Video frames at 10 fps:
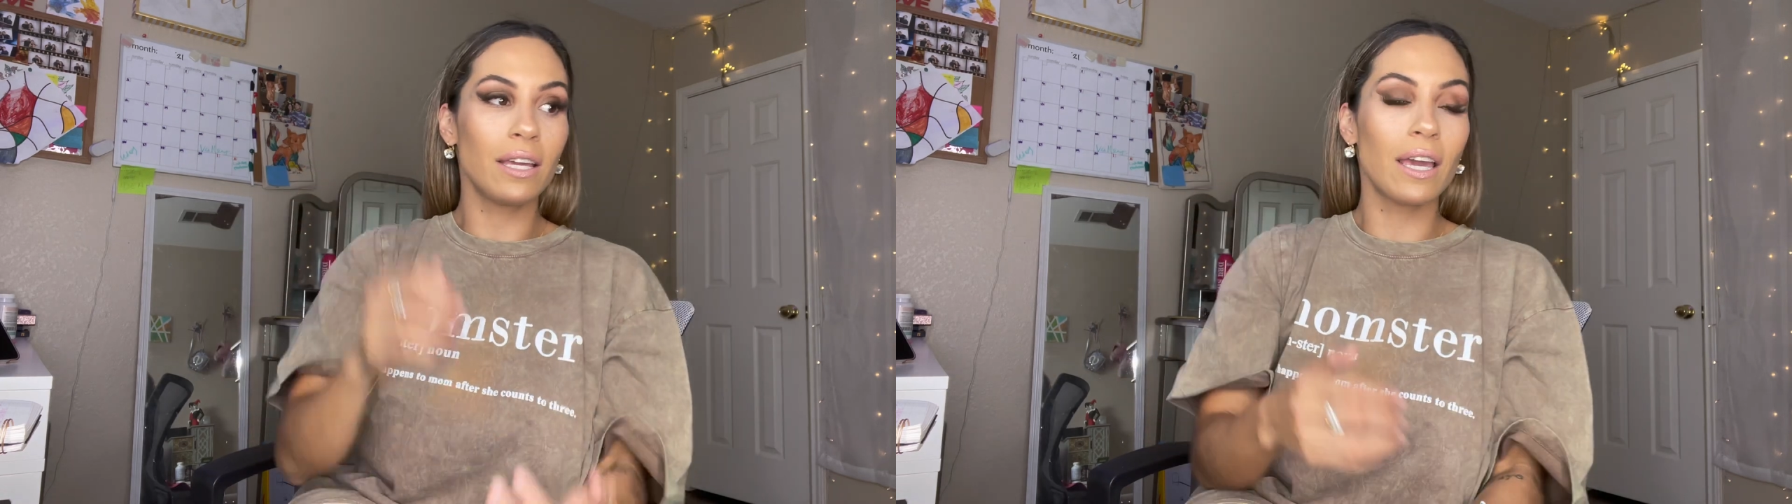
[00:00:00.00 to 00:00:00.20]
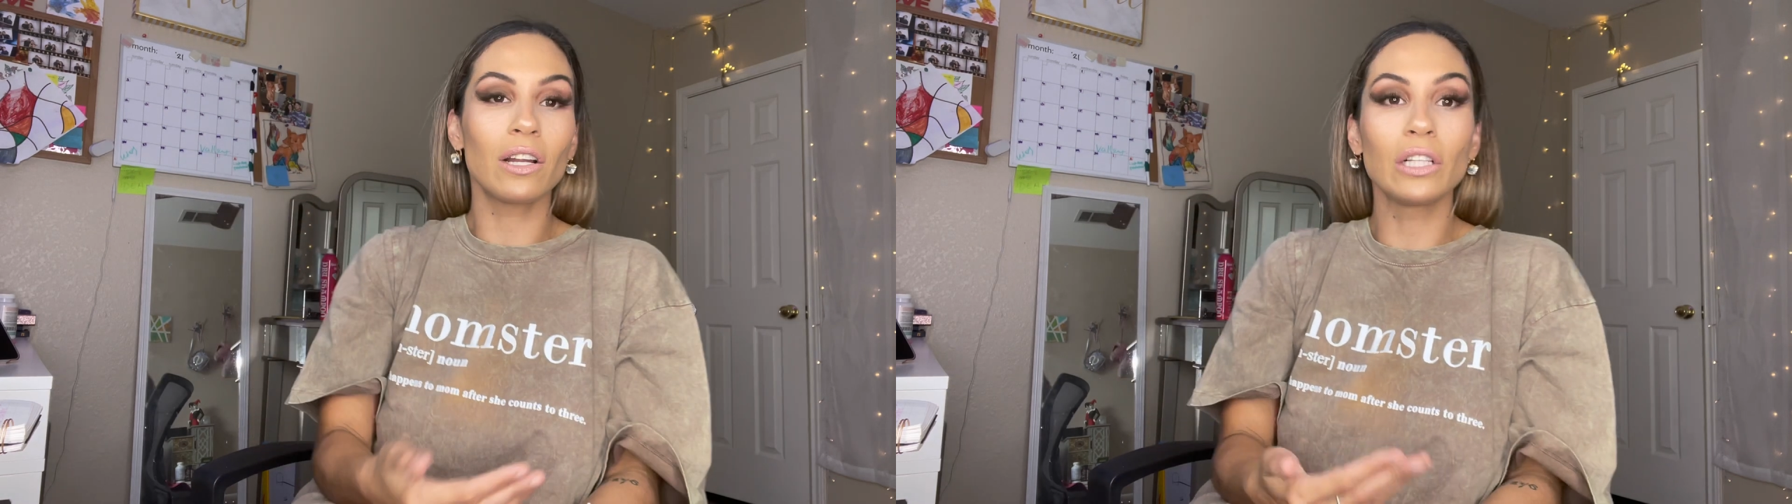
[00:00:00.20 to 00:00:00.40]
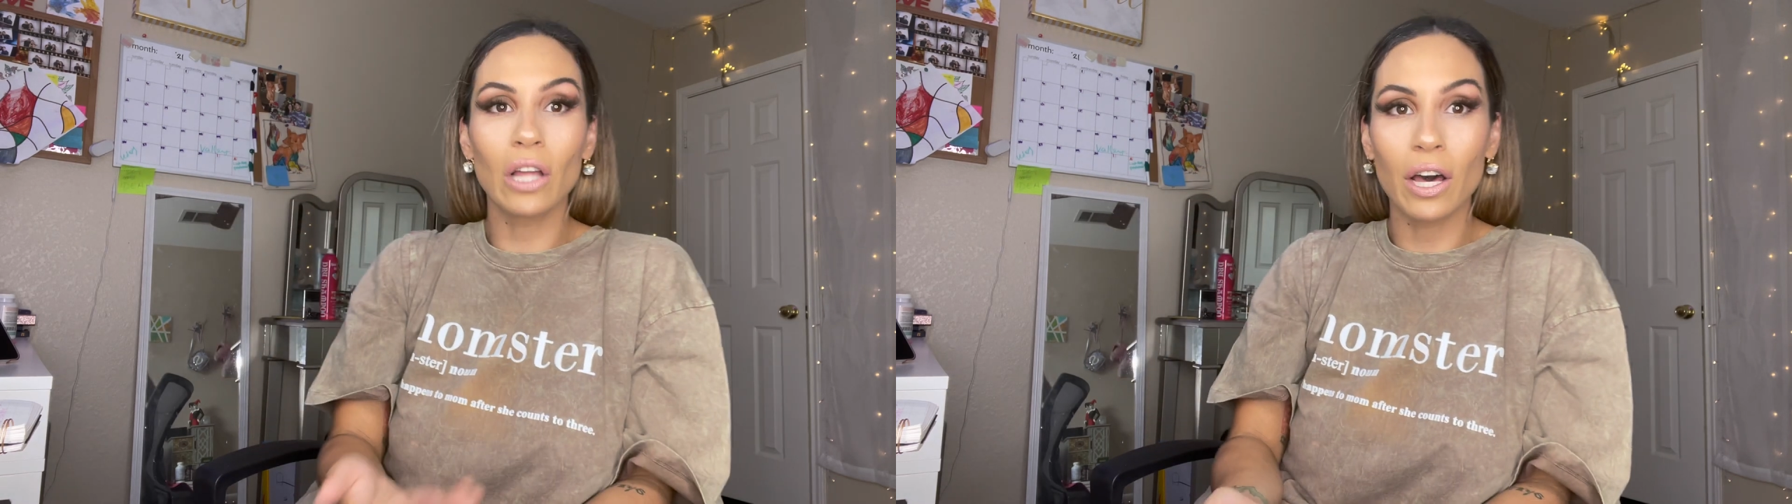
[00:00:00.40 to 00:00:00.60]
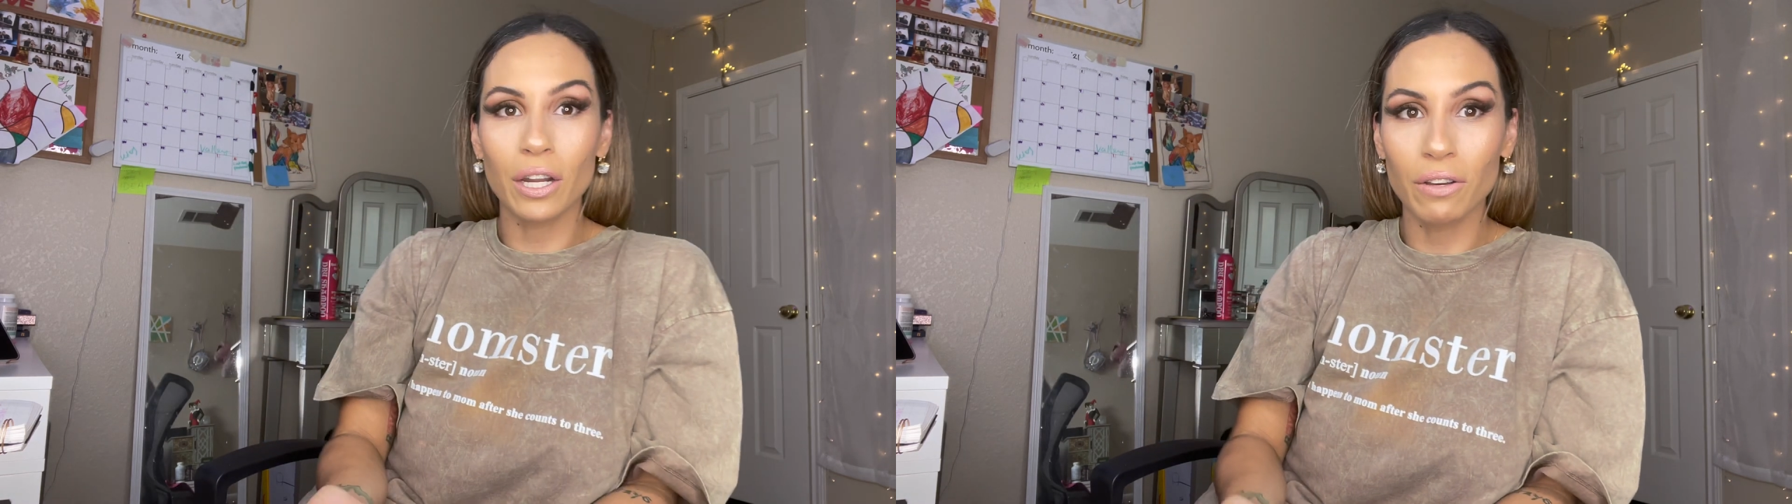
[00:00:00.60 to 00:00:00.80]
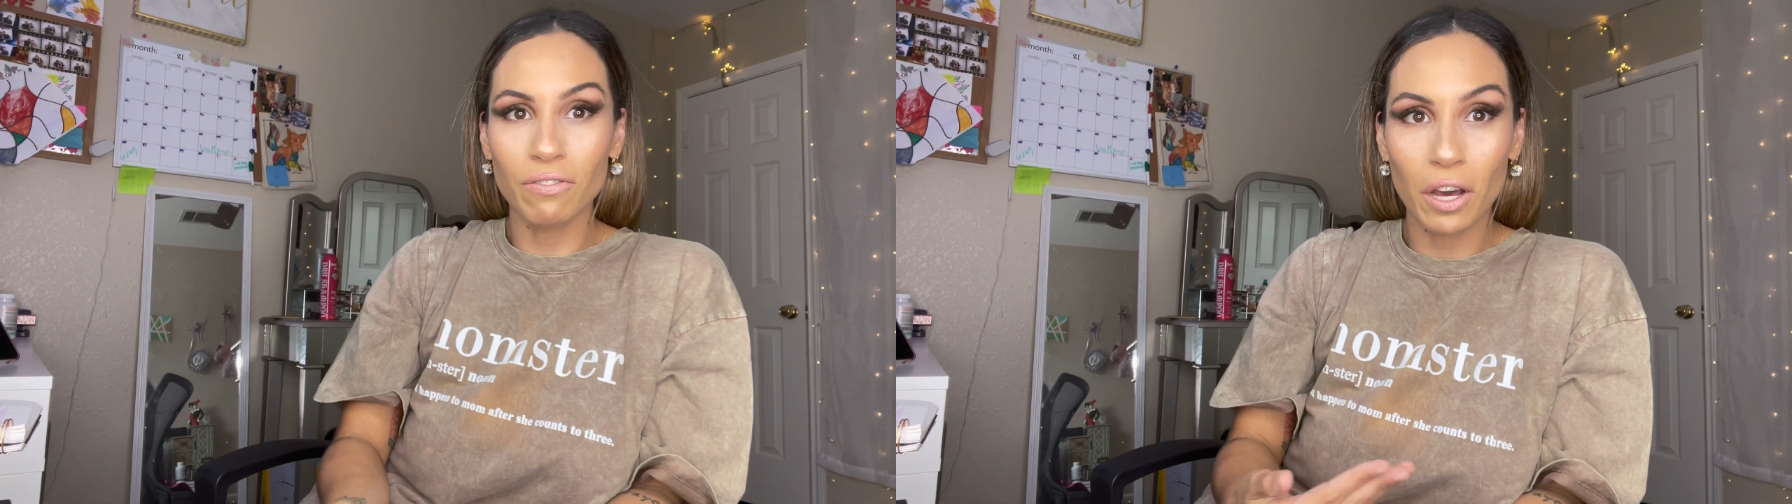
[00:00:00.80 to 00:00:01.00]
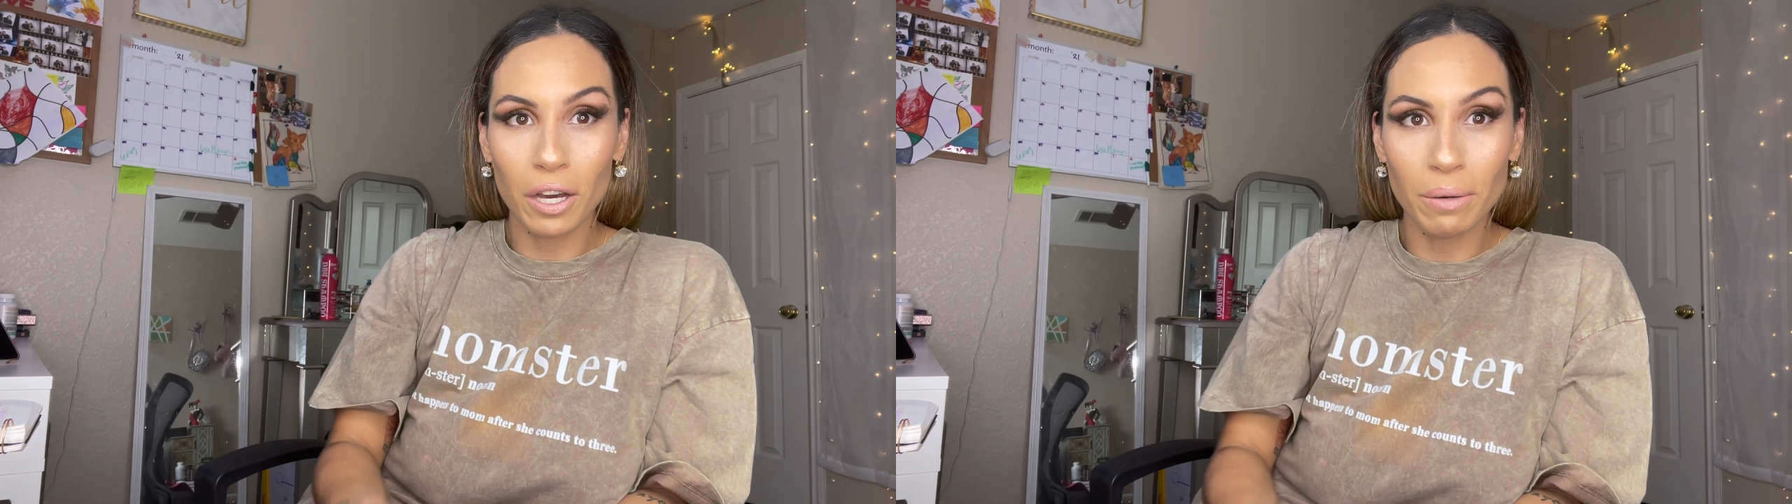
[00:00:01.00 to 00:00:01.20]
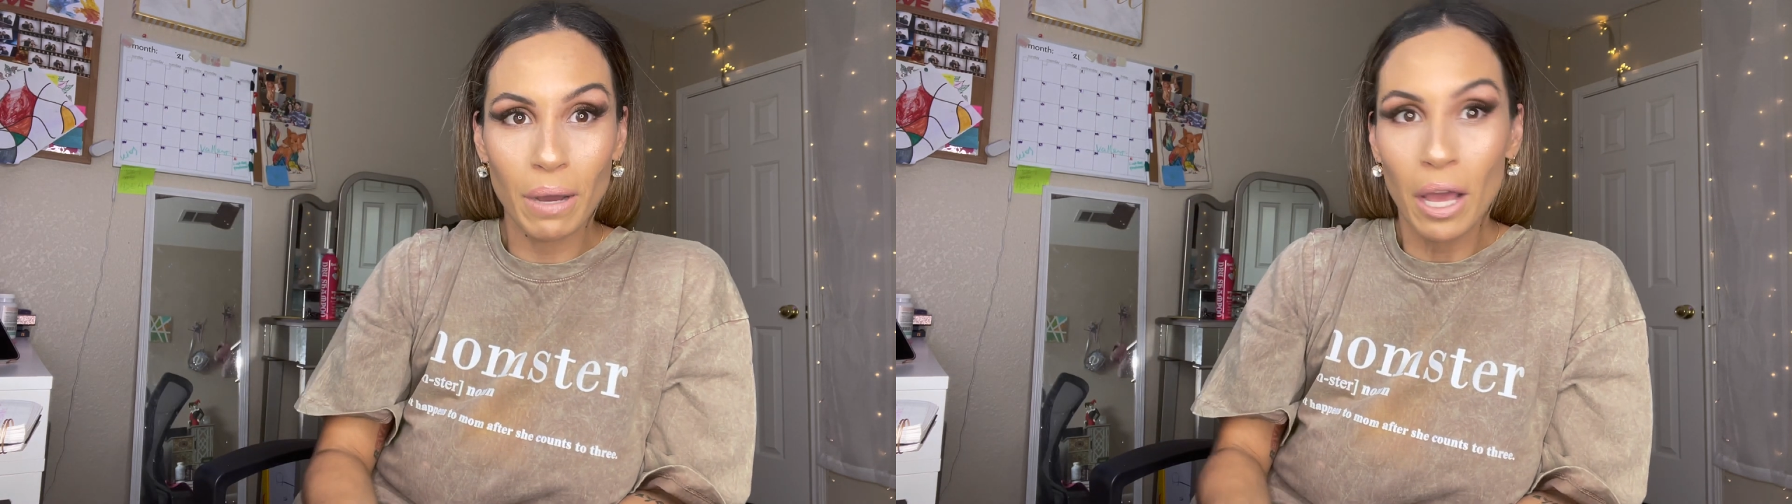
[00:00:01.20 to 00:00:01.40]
get a lot of